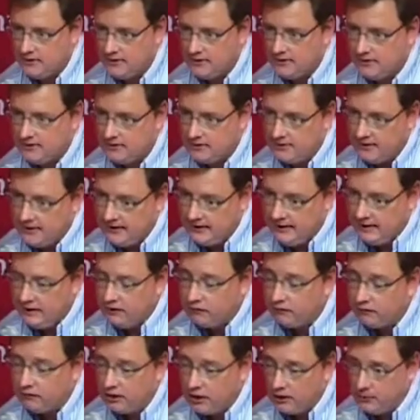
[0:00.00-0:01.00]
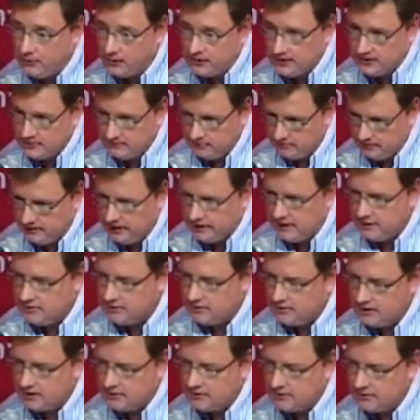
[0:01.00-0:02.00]
that the legal framework is in place
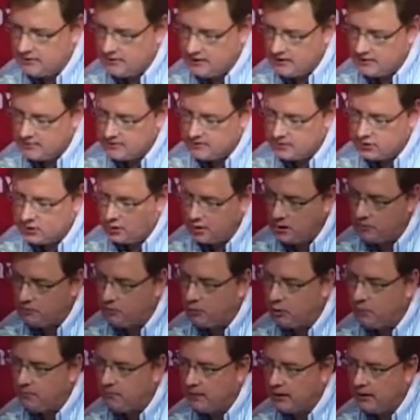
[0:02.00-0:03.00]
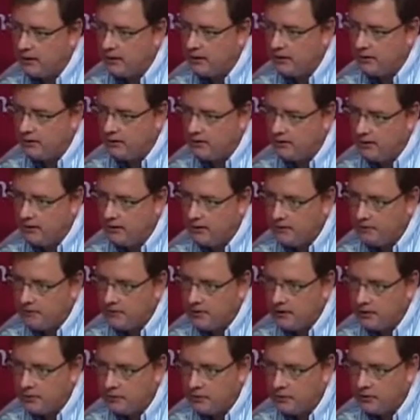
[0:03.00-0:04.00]
as a starting point, but
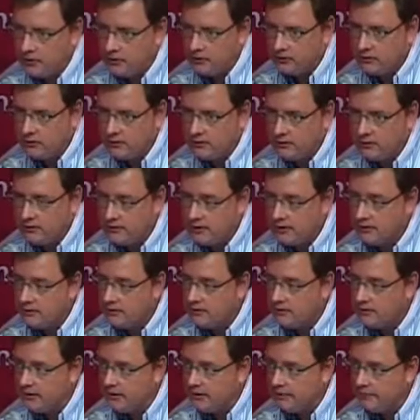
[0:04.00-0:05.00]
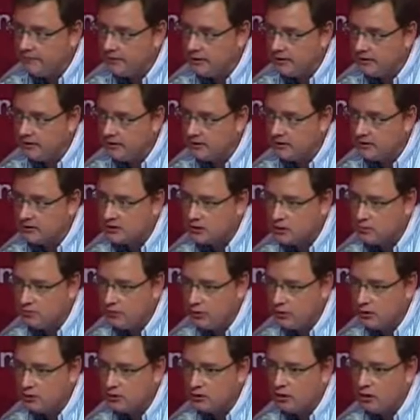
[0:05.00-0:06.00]
I would agree that I think the
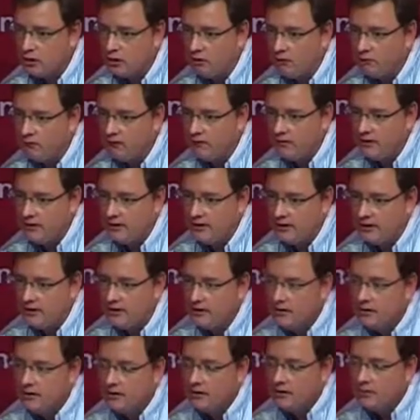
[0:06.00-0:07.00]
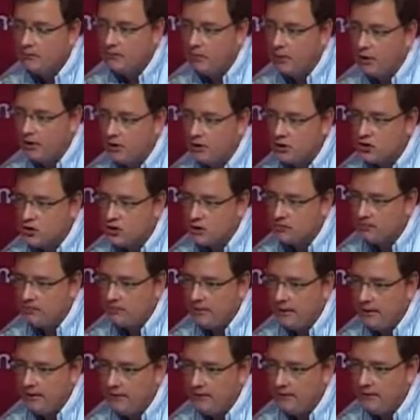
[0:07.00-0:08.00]
spirit of the partnership
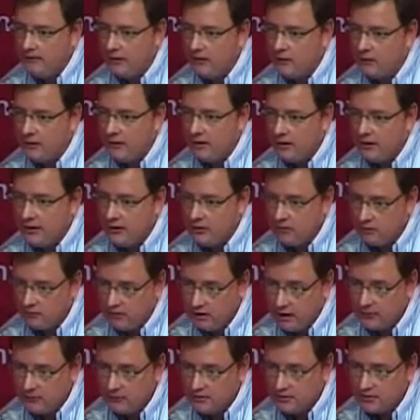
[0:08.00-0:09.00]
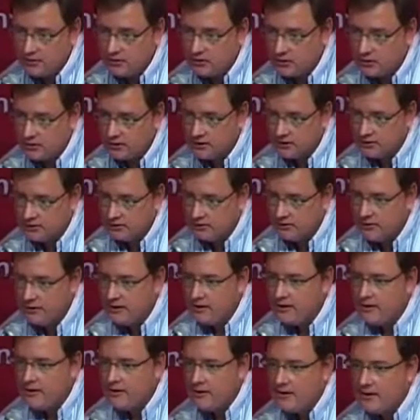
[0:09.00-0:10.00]
and the regulatory environment is critical.
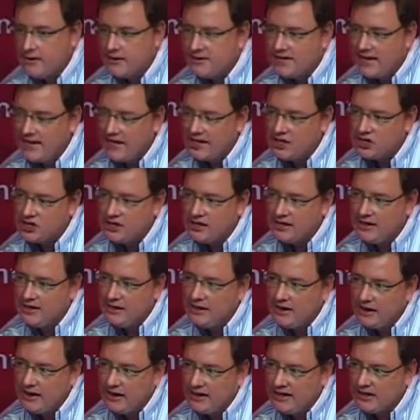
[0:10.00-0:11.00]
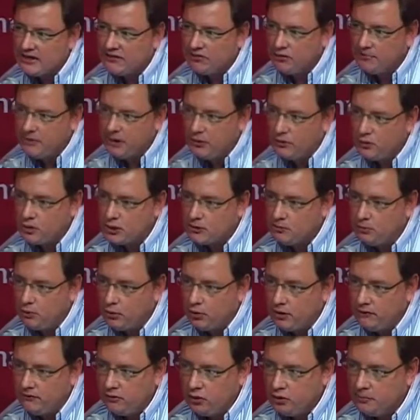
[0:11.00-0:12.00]
Actually, less from a risk
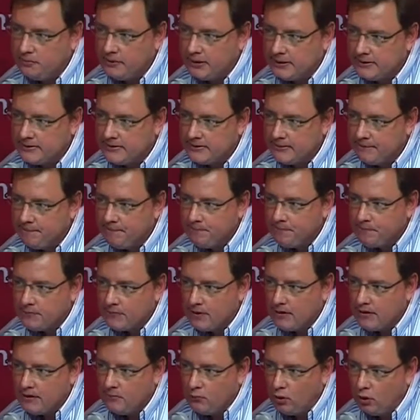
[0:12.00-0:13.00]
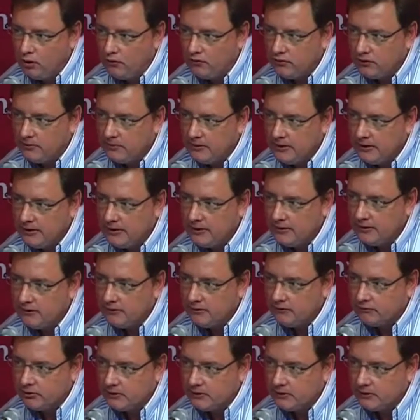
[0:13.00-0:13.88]
point of view, but I think more from a